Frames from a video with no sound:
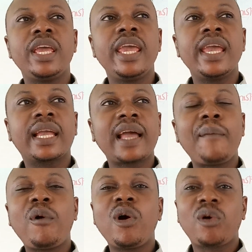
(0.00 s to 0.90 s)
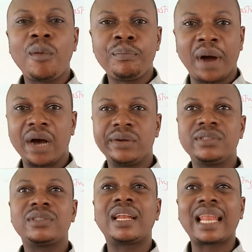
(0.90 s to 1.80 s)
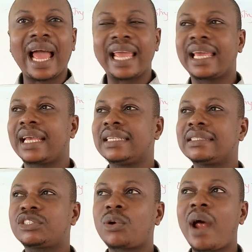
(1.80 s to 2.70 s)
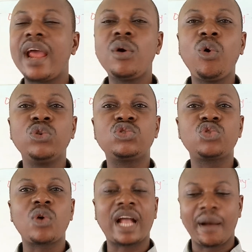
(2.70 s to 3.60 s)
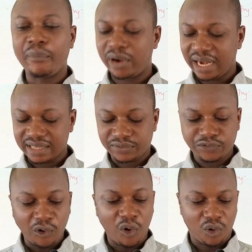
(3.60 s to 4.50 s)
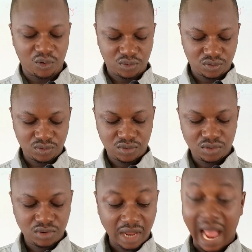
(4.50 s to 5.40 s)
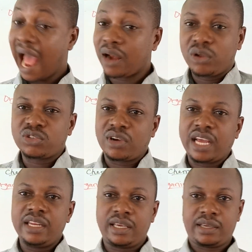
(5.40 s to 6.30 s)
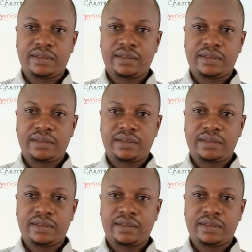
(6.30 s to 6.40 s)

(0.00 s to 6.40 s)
A carbon compound like triosocarbonate 4 are not organic.